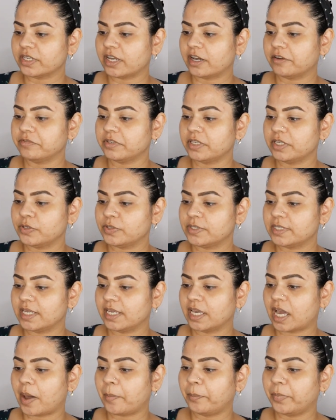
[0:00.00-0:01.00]
After
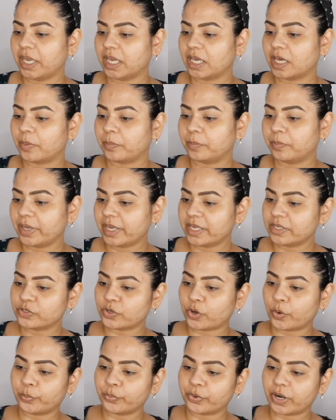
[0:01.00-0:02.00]
using a makeup base
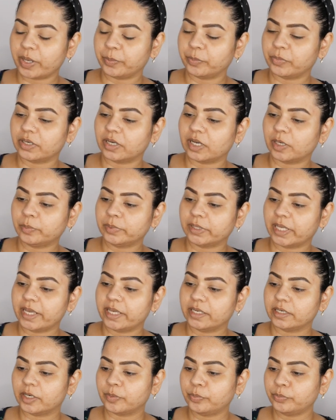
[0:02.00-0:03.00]
or primer, apply
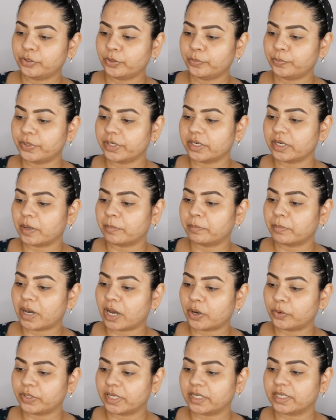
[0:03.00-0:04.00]
an appropriate
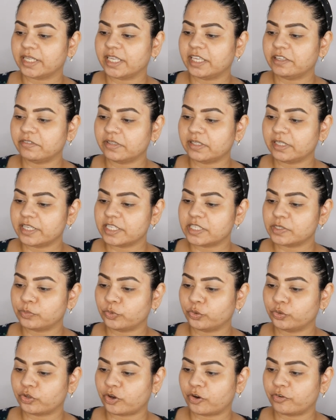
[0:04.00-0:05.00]
amount and evenly
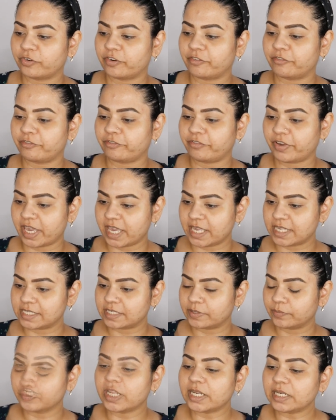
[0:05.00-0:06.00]
smooth over
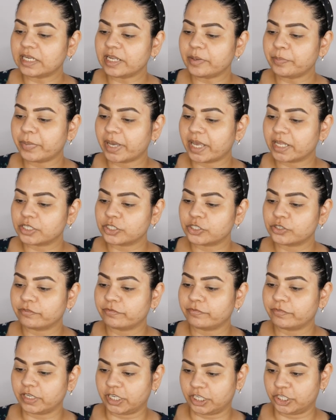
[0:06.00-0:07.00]
face. Gently pat to
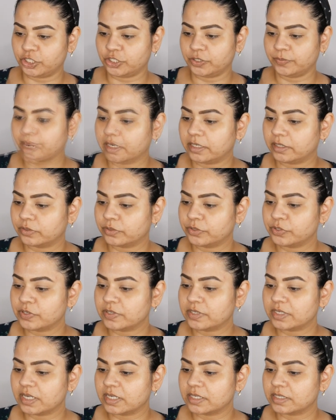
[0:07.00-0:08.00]
finish. And it also
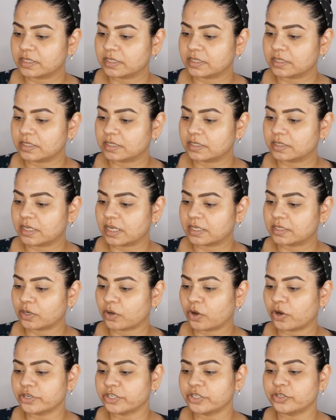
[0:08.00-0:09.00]
says, there's a
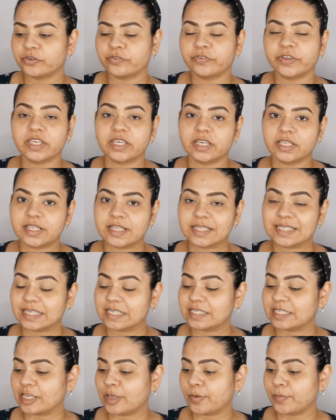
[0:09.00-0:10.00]
caution over here that
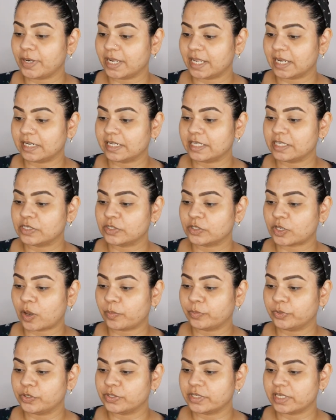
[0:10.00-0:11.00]
says immediately
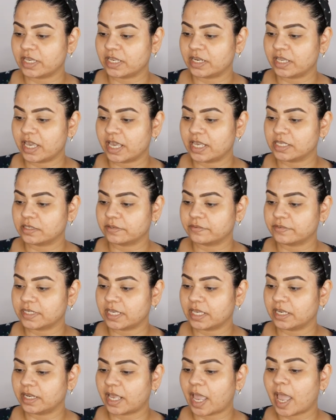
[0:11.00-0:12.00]
stop using in case of
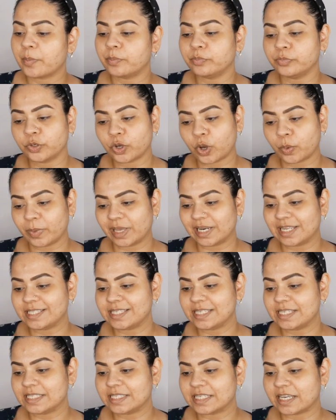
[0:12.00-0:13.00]
skin
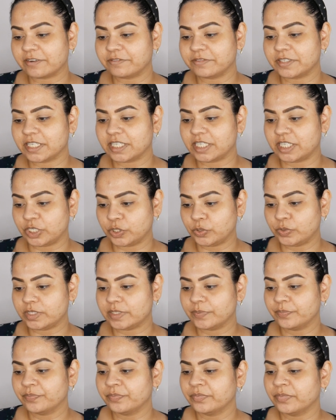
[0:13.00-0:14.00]
abnormalities after
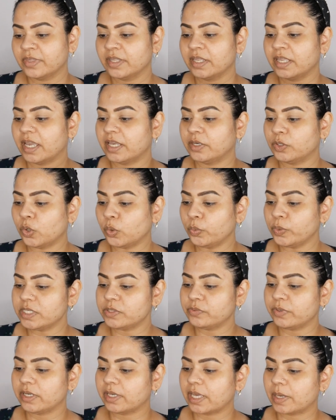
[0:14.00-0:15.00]
use. And
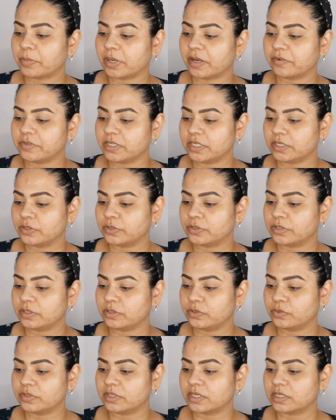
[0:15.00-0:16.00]
always recap after use.
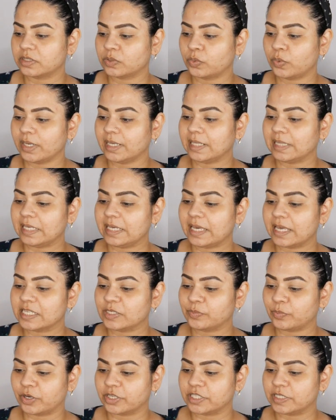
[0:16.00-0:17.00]
Use as quickly
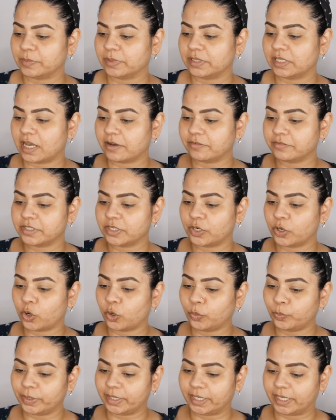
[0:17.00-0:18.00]
as possible after
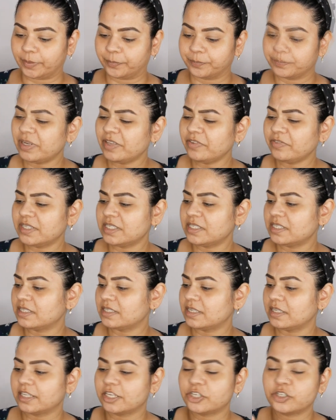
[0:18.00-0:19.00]
opening. I believe this
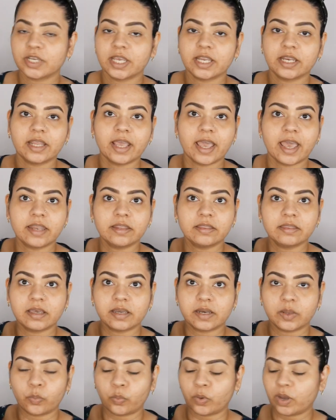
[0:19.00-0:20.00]
is in the shade
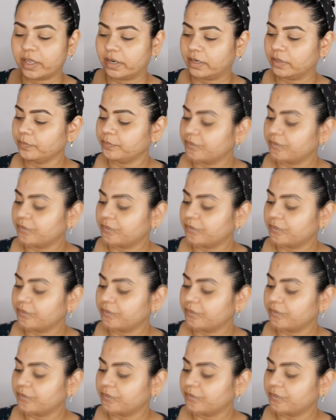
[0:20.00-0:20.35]
N31.